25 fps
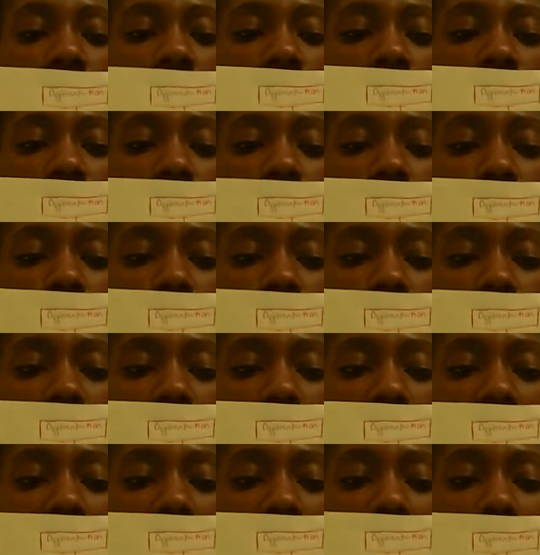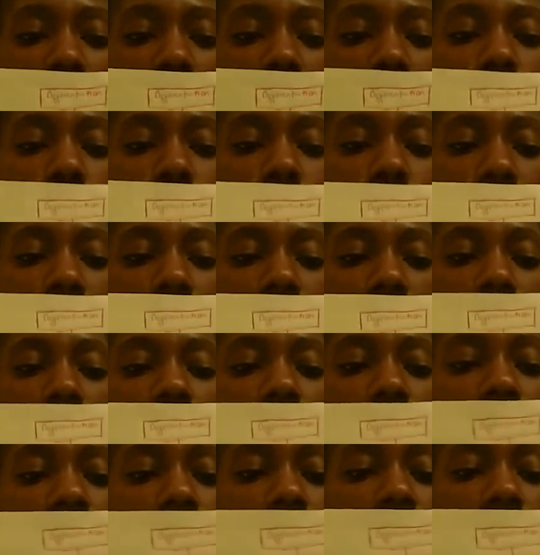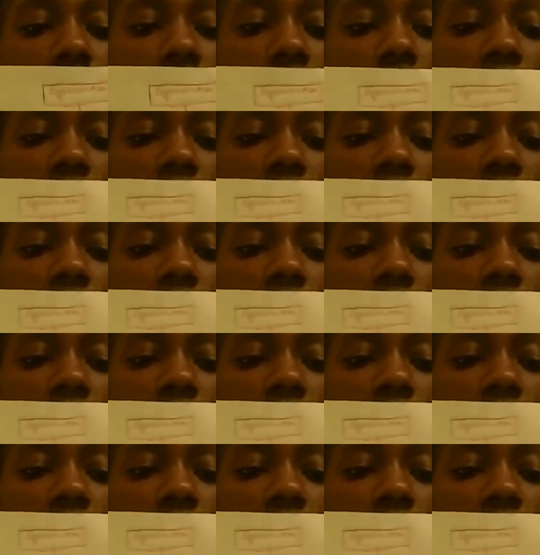are the three hows right here: